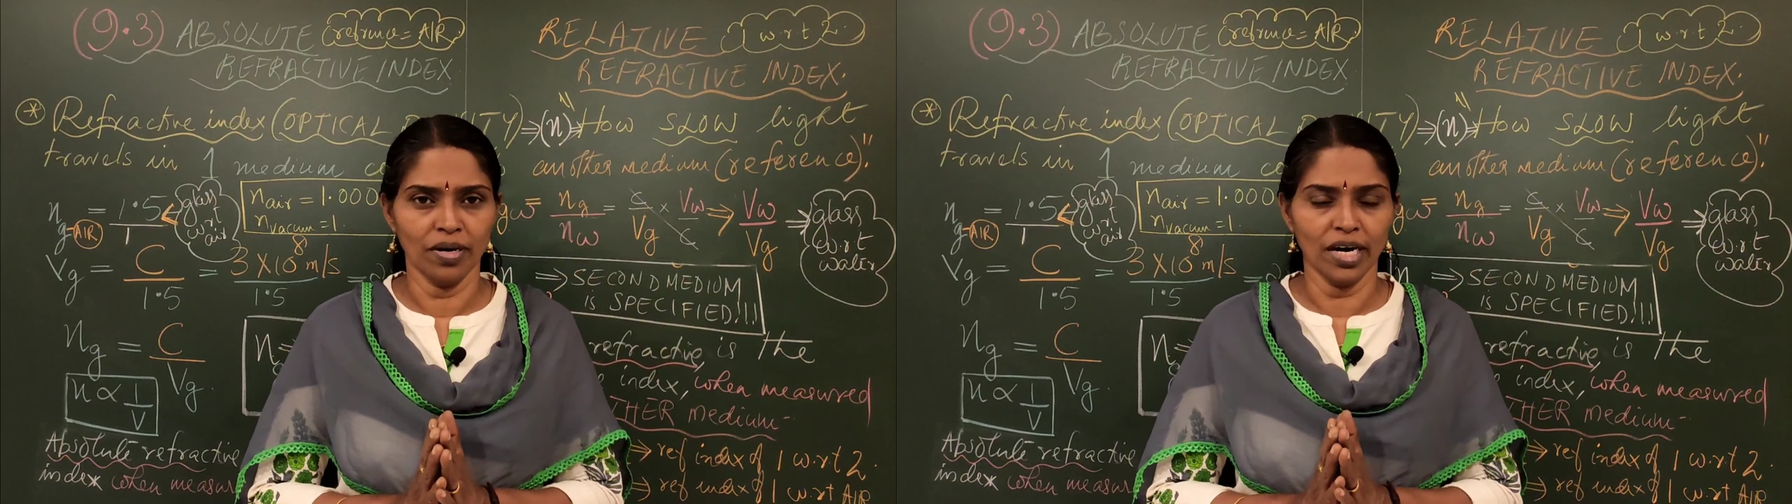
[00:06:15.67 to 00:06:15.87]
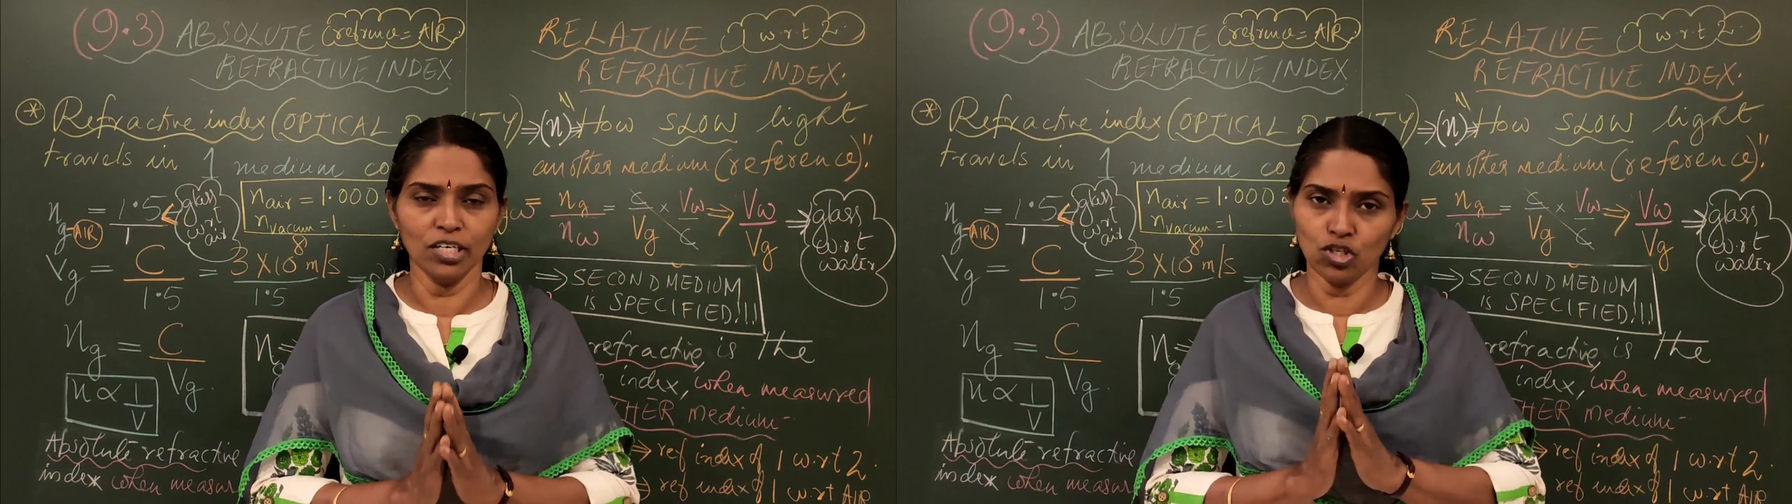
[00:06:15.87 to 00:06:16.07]

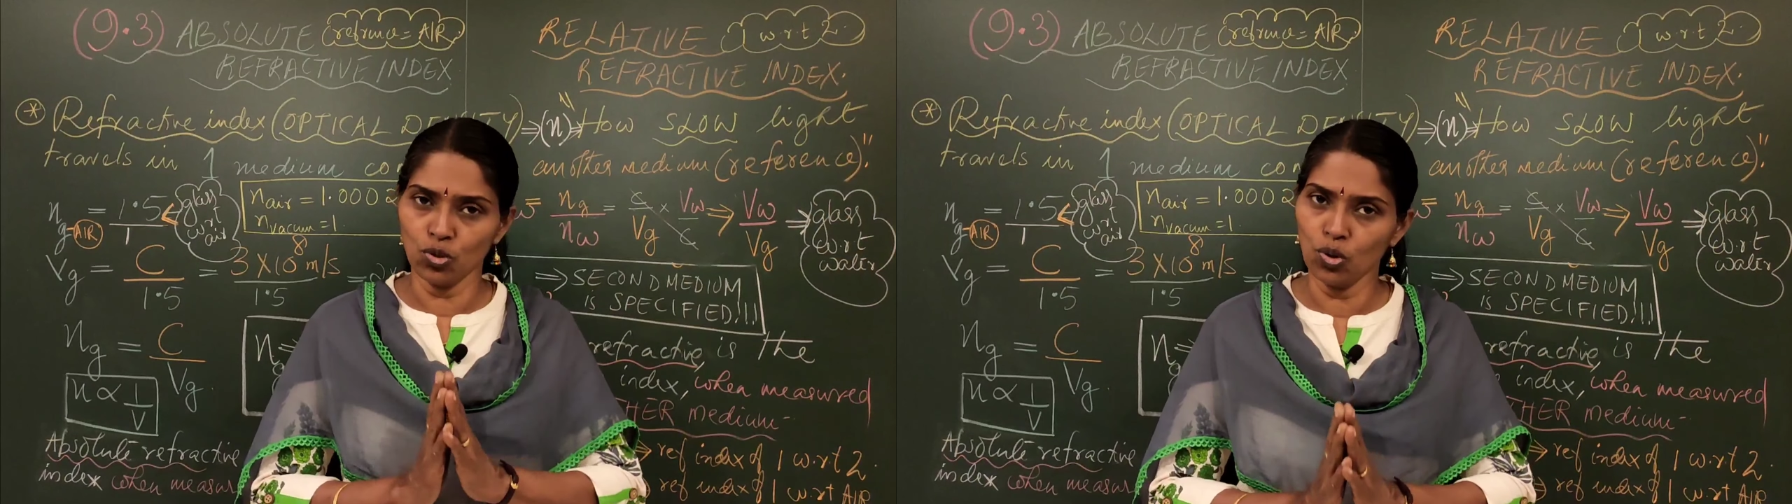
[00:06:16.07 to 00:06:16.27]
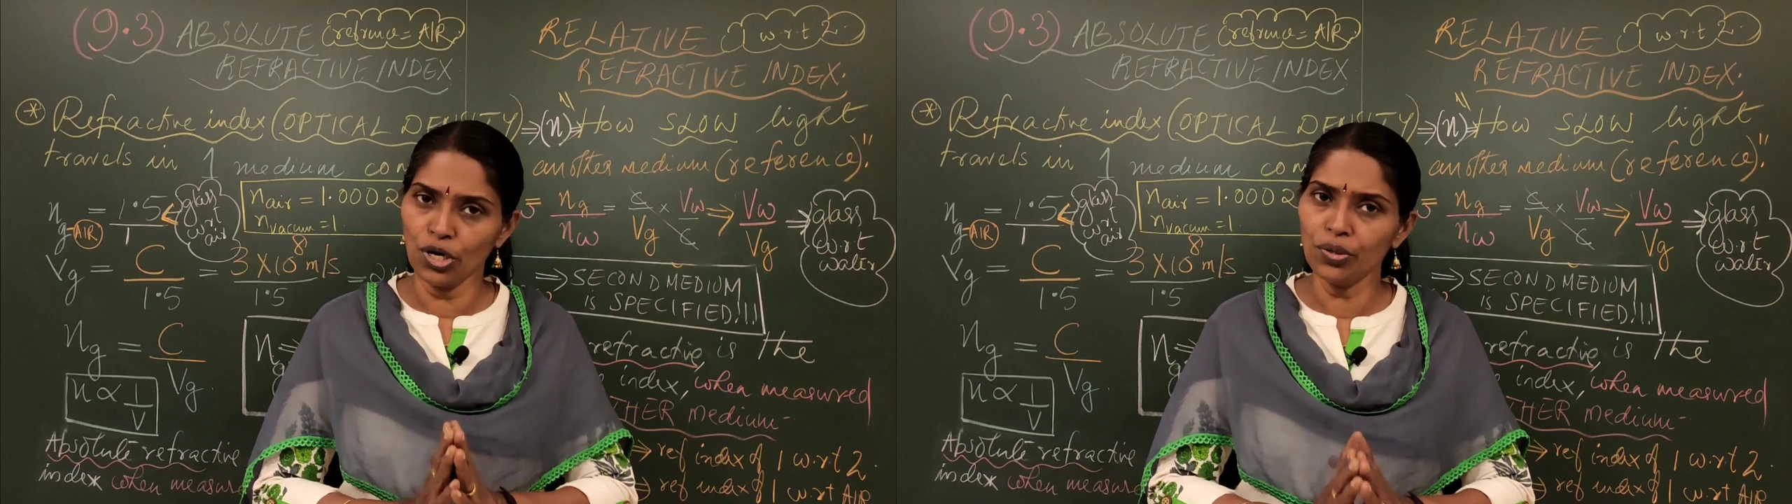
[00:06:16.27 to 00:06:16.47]
I
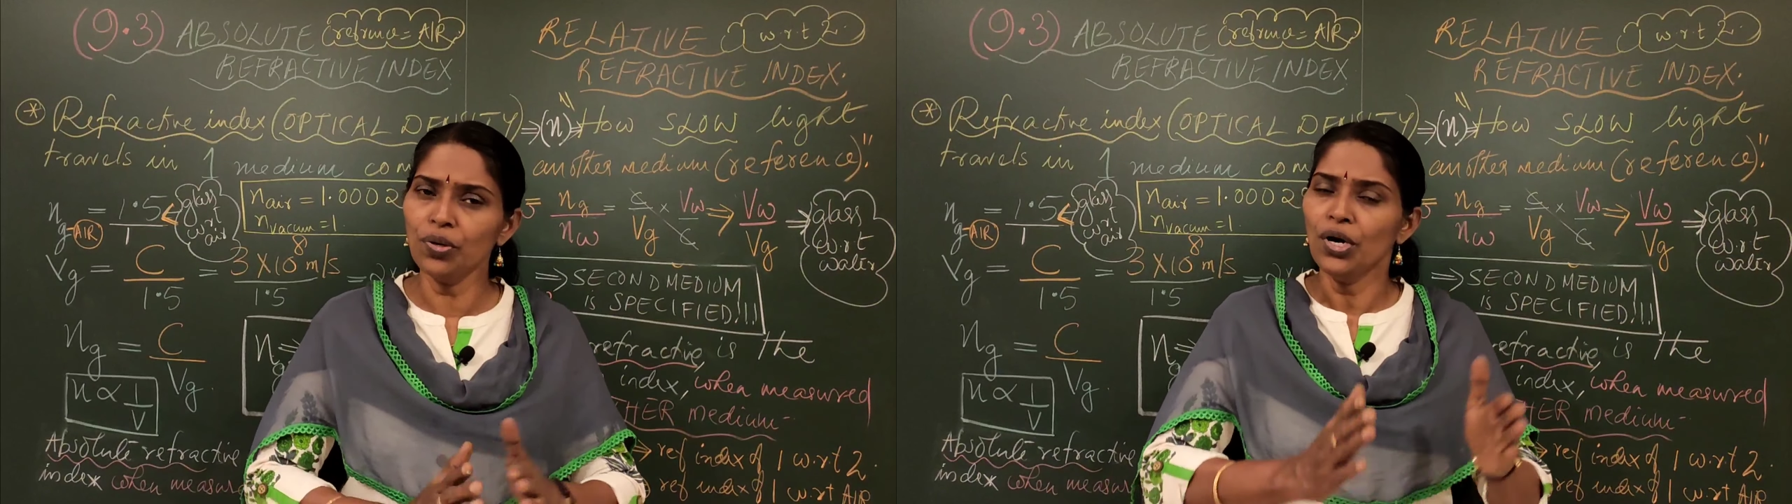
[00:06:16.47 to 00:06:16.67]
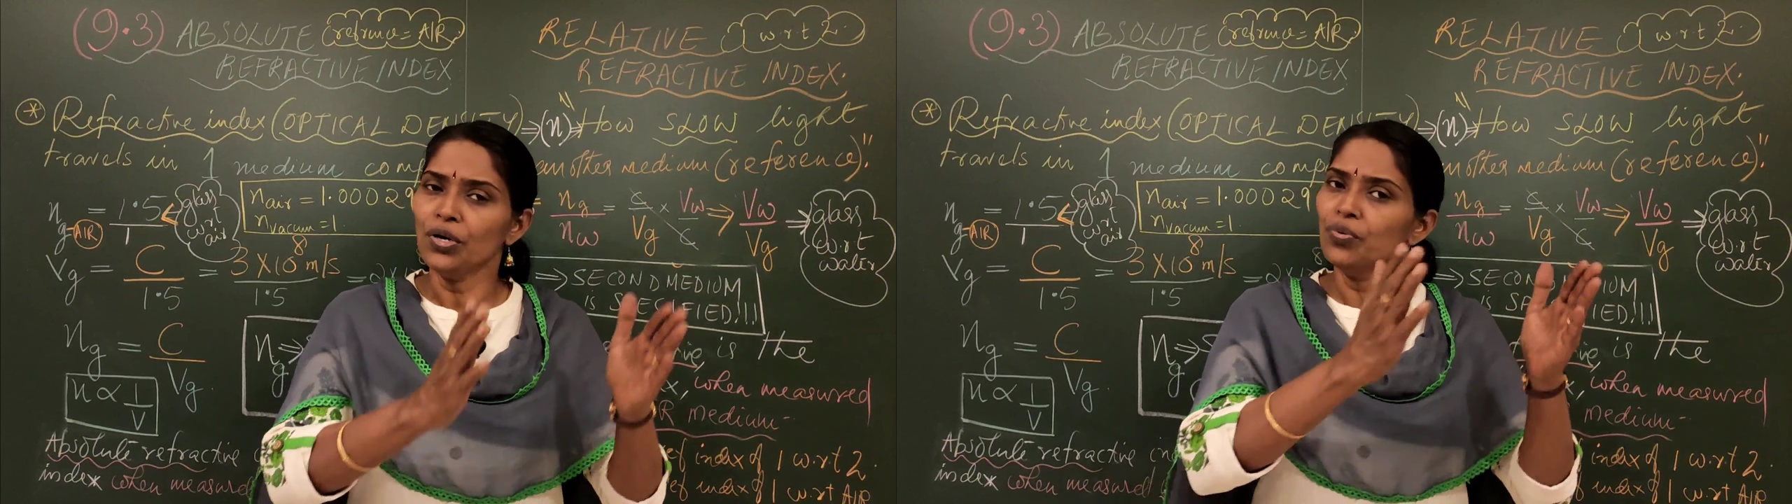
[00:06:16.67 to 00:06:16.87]
told
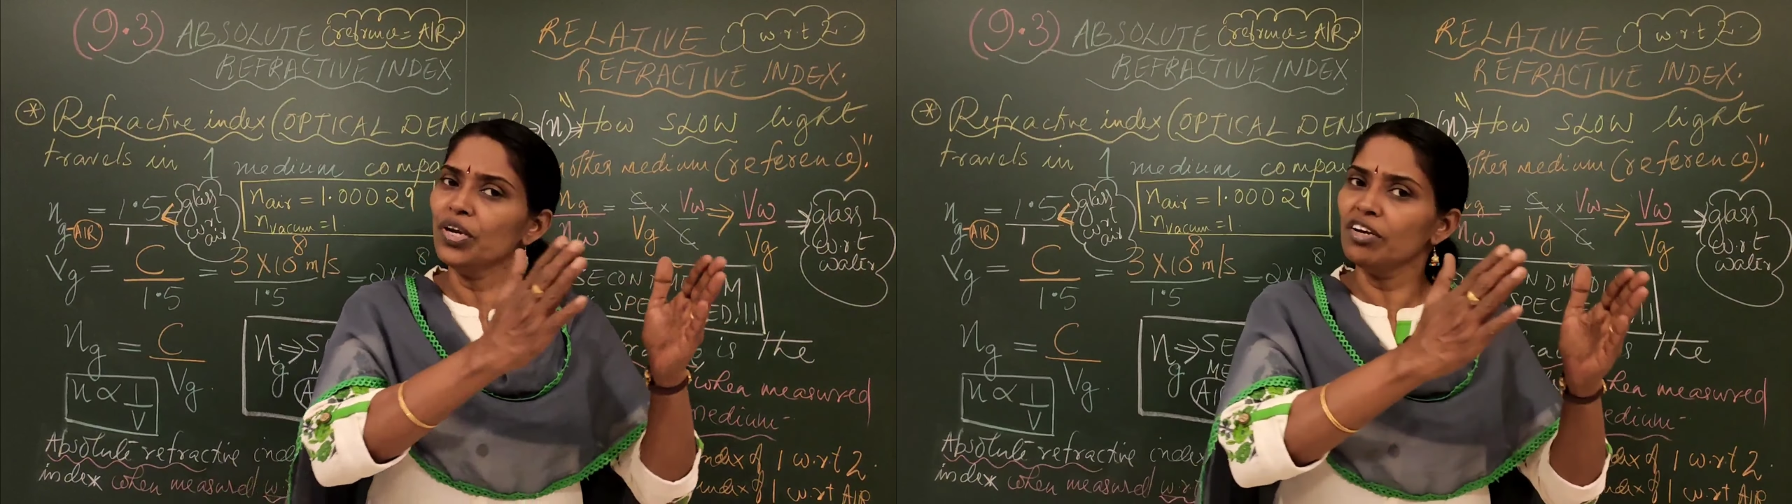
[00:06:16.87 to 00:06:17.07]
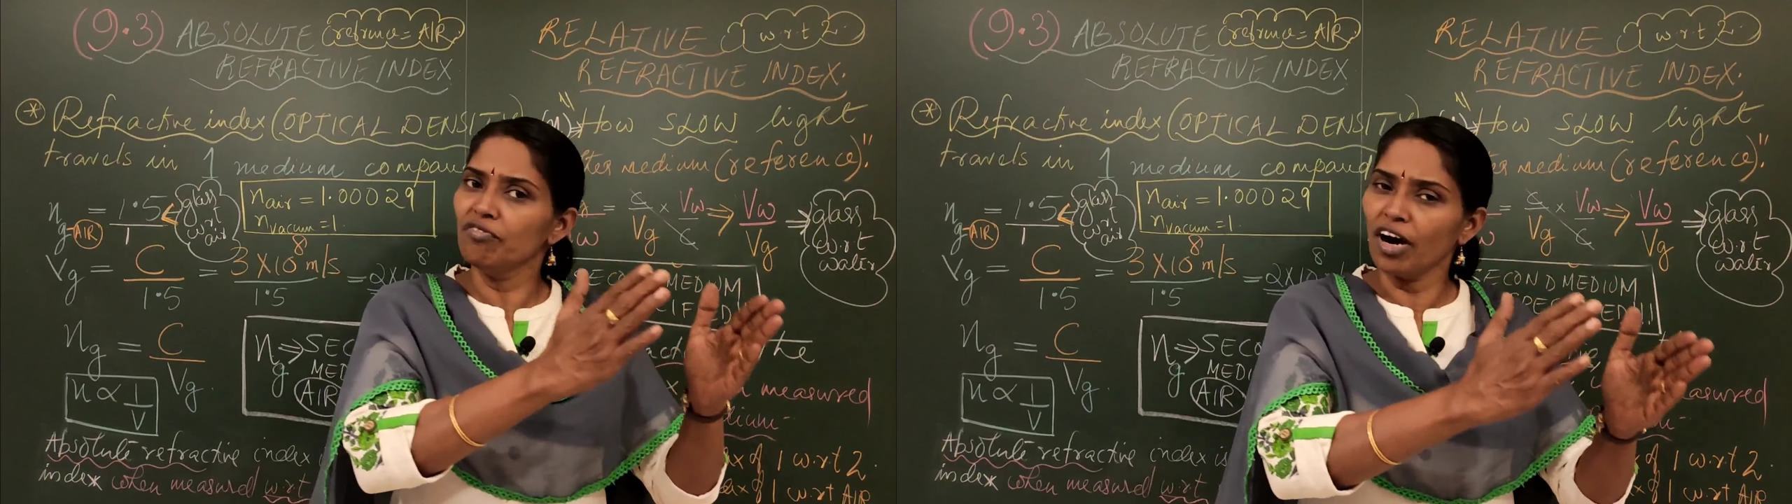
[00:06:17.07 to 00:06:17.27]
you, you
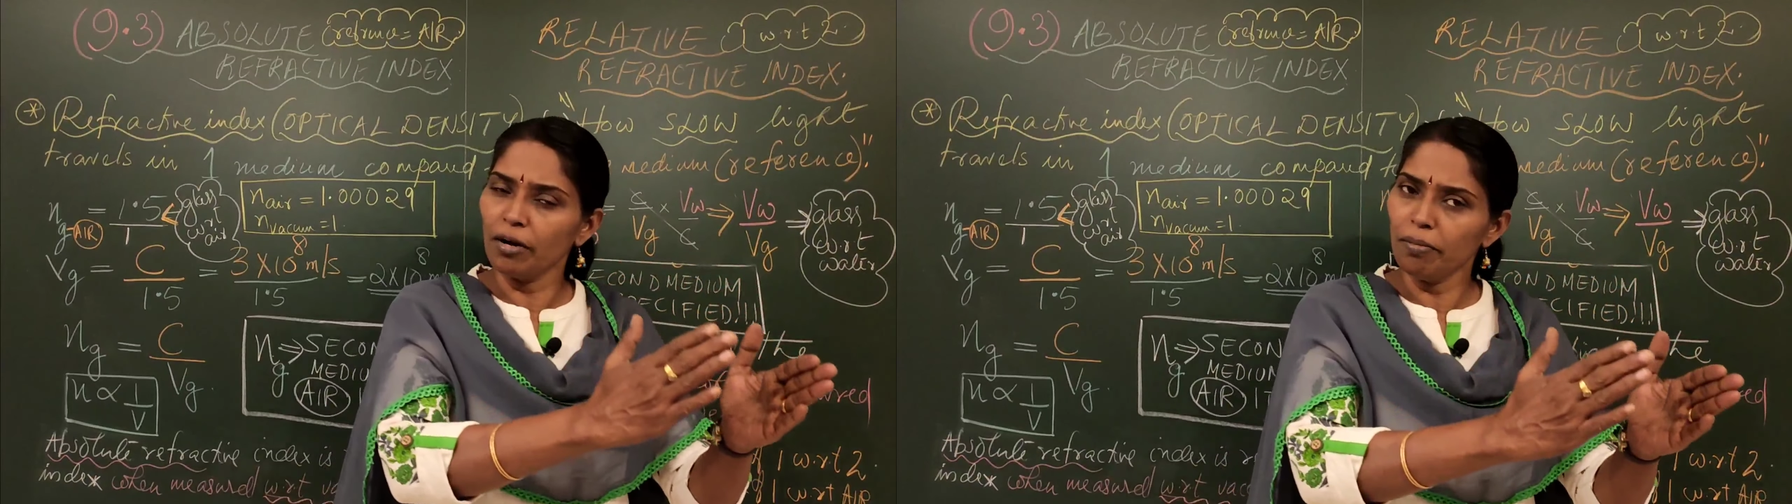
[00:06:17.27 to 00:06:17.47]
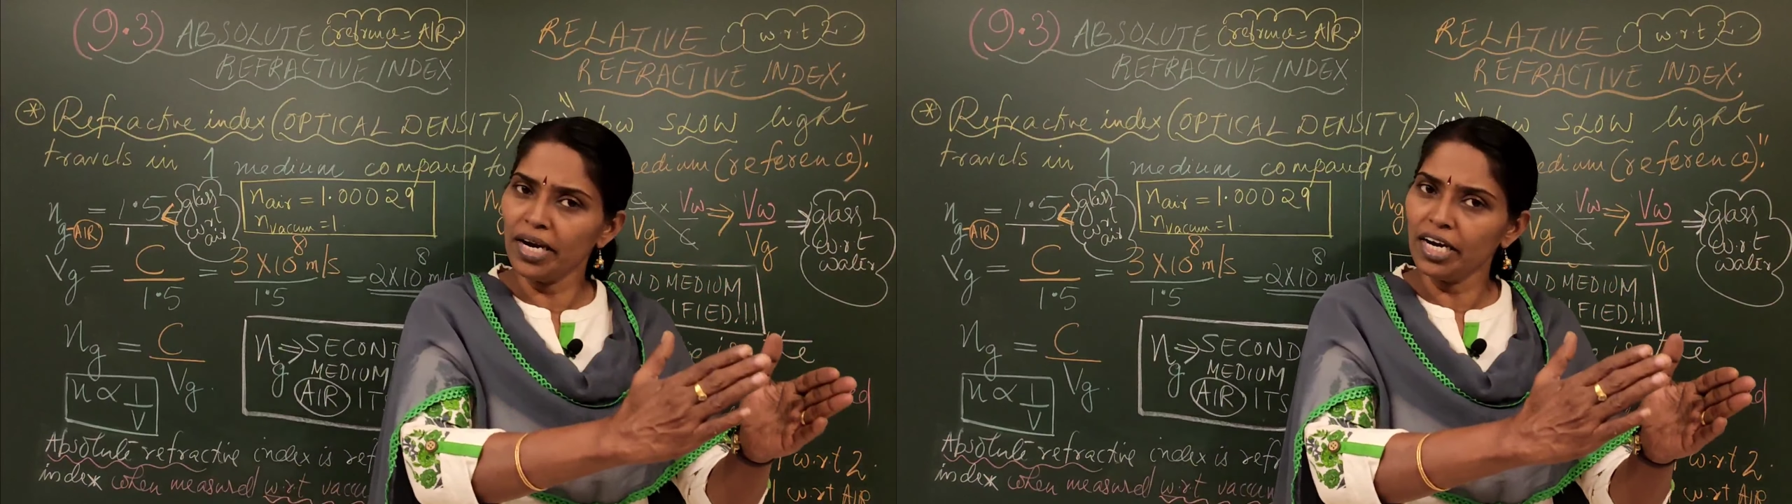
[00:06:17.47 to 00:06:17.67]
need
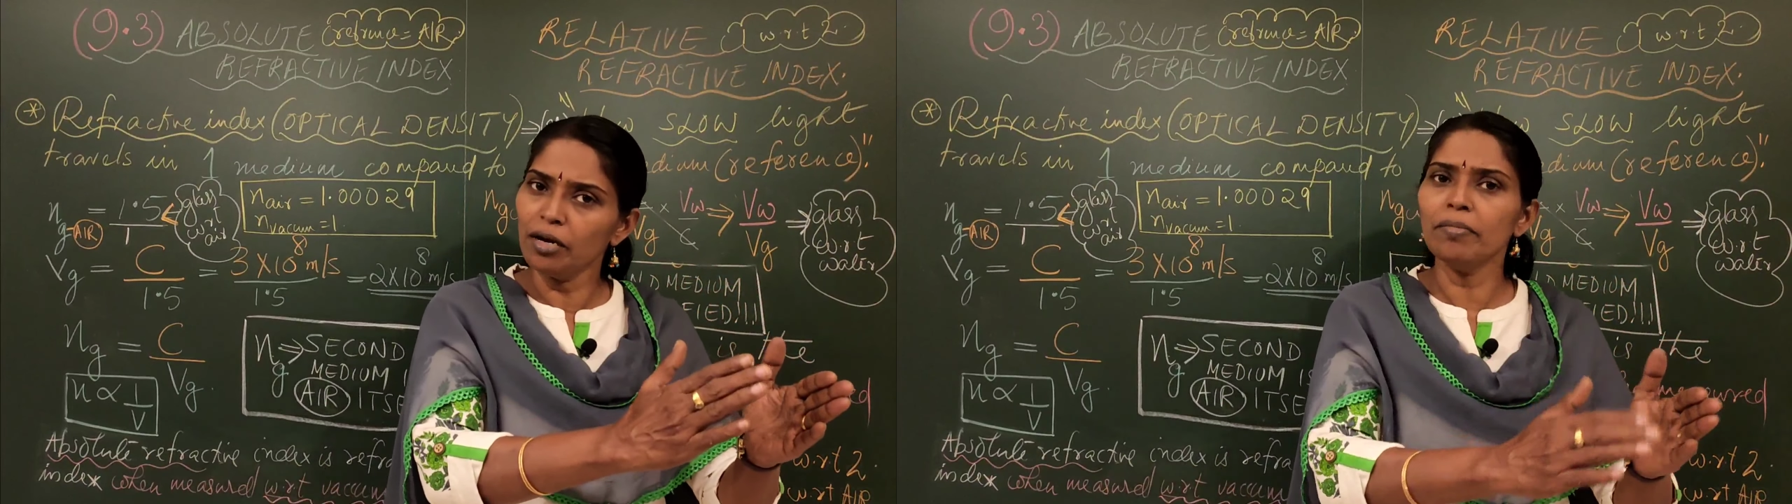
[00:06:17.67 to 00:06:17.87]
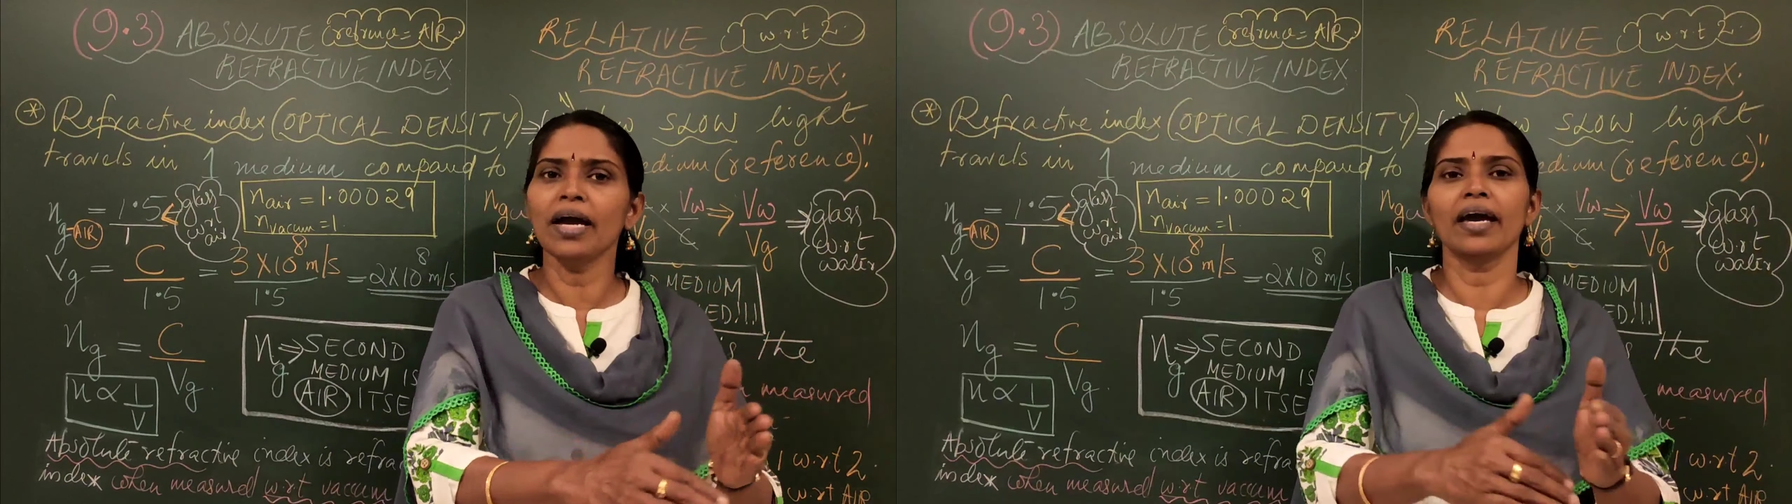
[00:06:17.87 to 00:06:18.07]
one medium